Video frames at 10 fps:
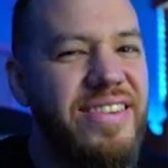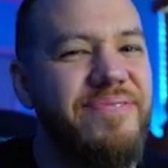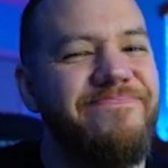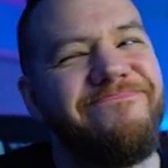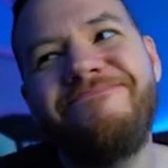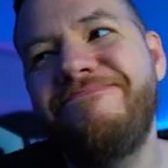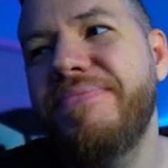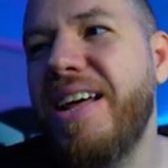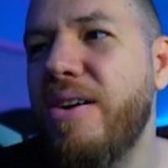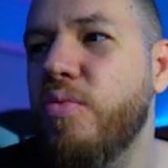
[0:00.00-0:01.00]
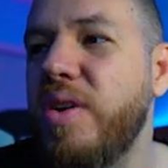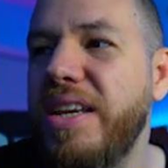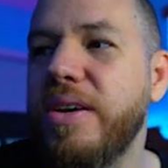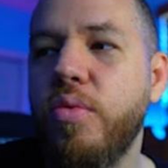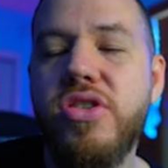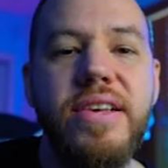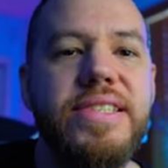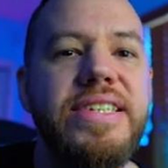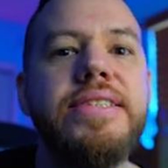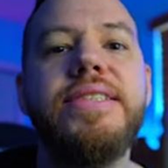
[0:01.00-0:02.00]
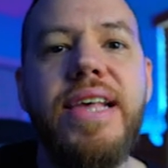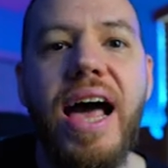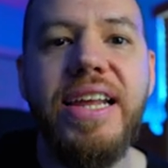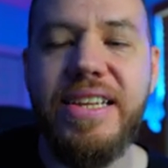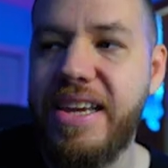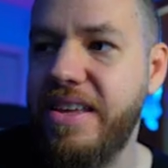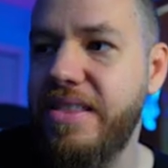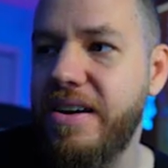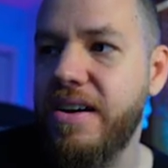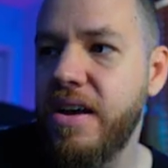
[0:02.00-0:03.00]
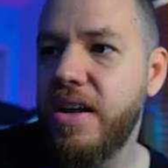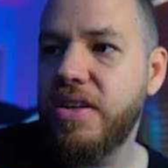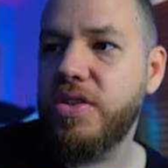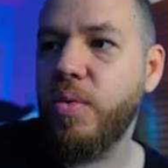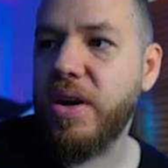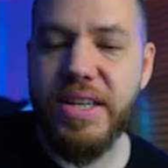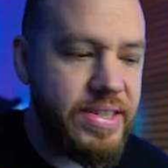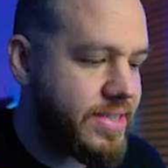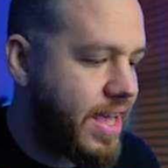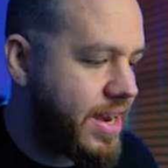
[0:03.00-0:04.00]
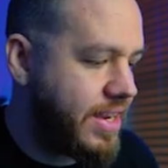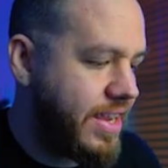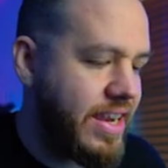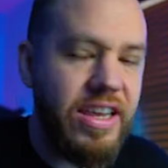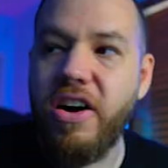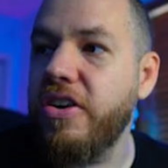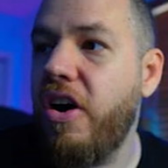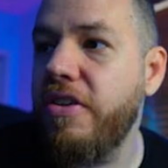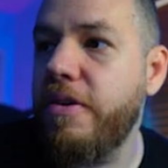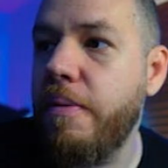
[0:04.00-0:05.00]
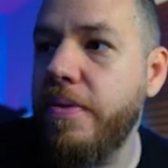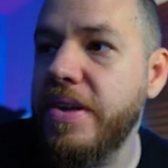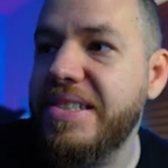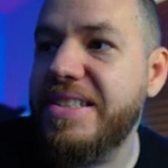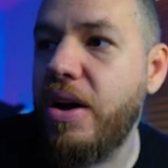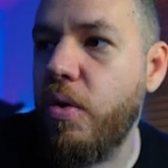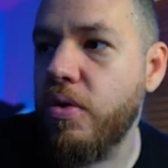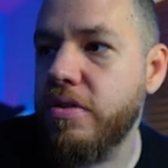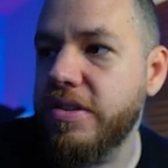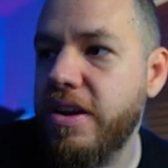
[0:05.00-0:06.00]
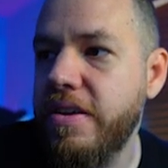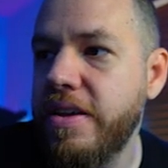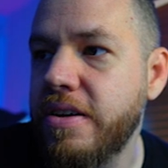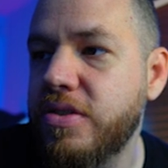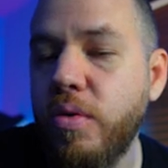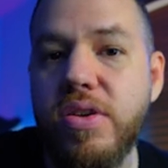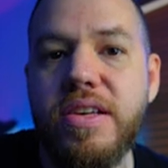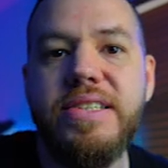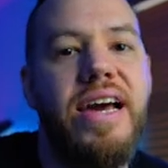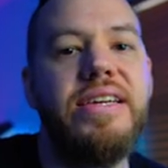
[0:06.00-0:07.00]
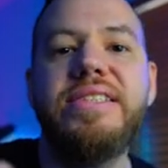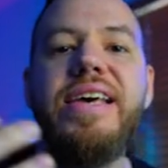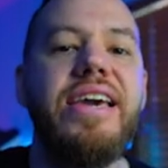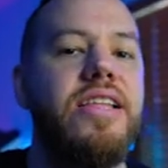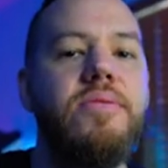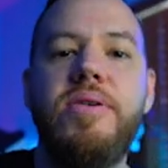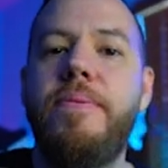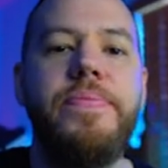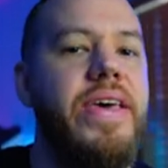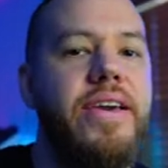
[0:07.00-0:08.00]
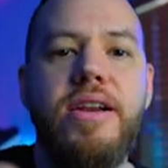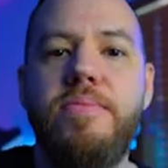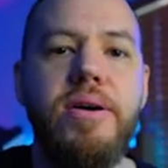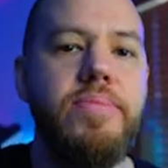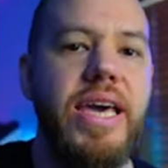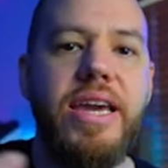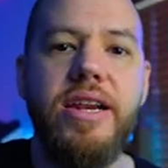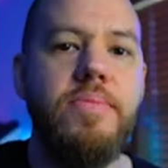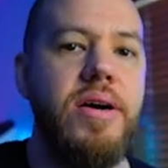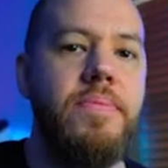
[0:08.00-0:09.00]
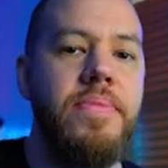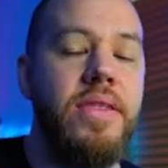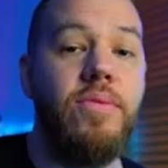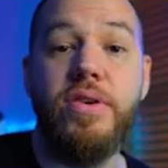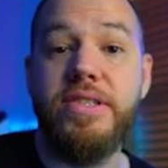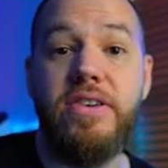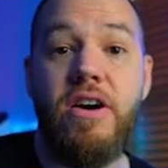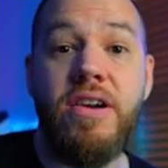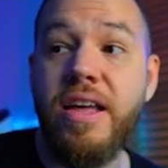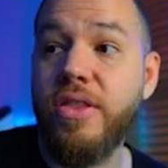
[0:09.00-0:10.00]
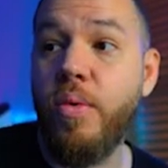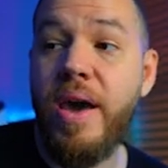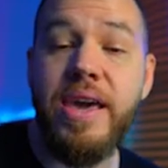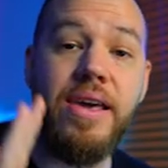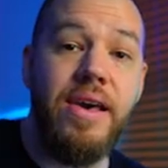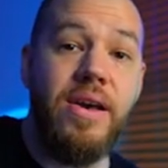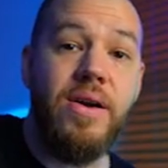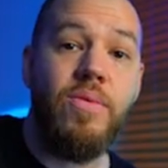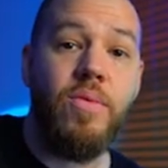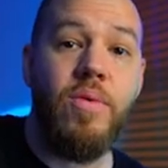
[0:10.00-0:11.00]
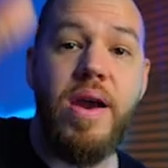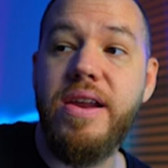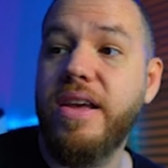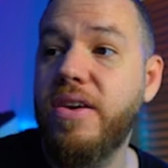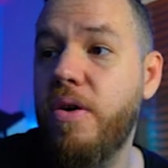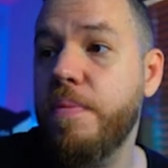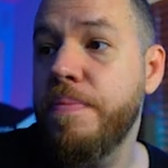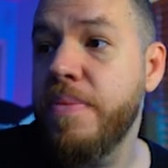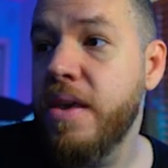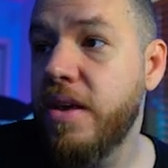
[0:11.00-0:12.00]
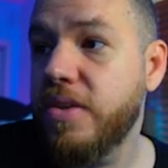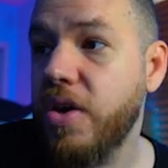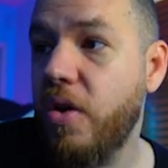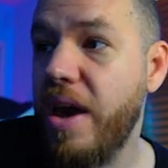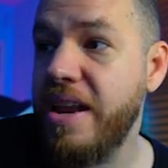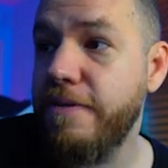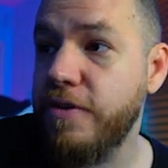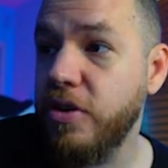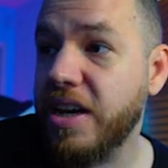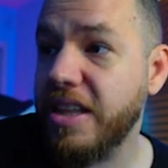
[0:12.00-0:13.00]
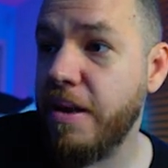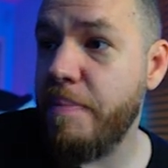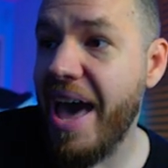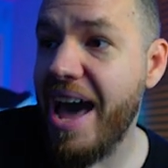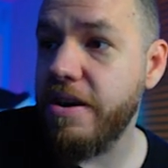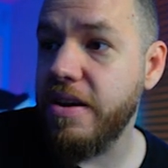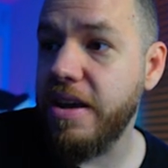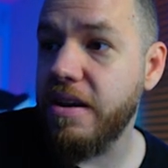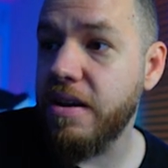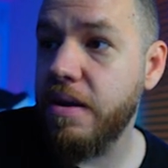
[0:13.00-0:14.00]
Not really. We're just consolidating there. So we're consolidating on all the sell orders that are there. So we're just kind of taking them up, taking them up, taking them up. Once they're all out the way, we're ready to go. So, and if you look at the pattern here,